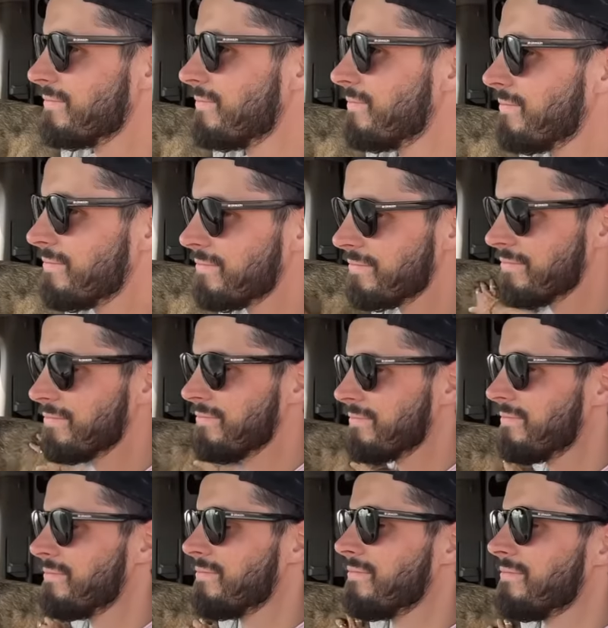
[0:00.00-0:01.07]

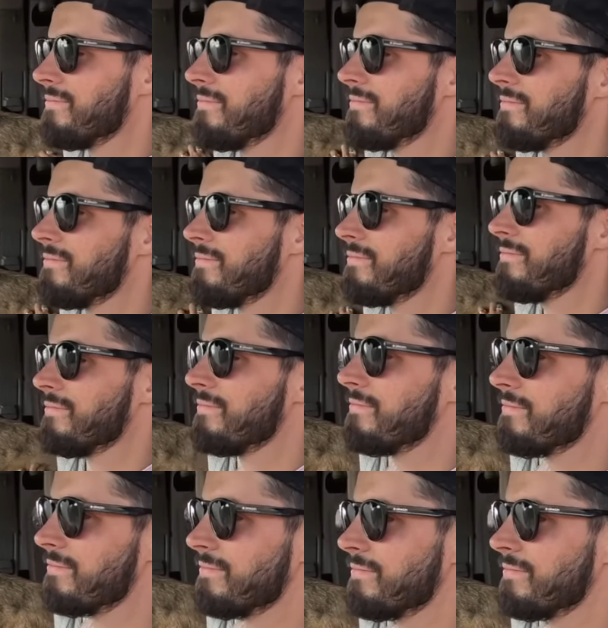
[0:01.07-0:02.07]
(no one is talking)